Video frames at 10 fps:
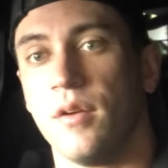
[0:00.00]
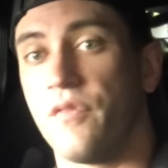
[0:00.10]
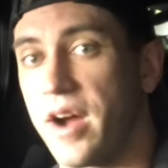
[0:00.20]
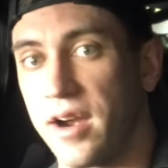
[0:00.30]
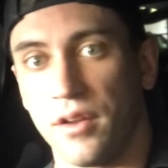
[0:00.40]

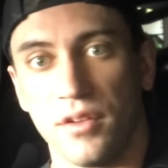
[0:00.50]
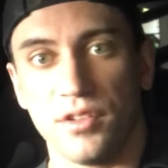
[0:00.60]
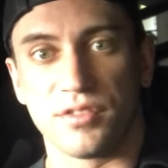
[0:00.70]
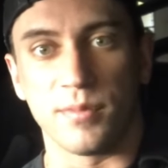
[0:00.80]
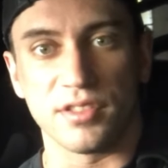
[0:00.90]
fire
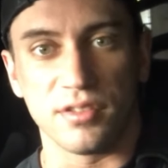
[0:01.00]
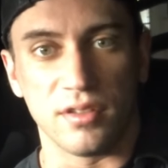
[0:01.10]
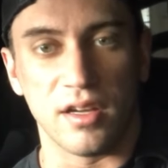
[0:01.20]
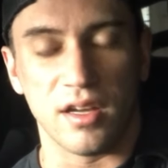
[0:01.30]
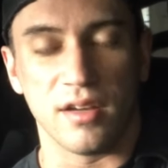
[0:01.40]
those
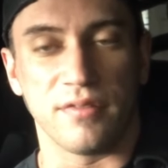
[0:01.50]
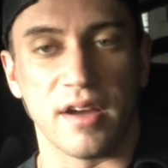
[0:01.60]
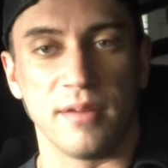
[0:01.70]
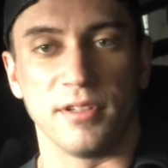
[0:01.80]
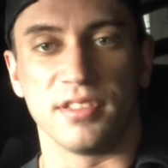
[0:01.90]
muscle
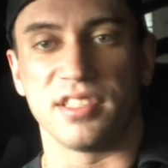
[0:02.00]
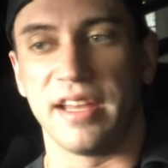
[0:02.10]
fibers.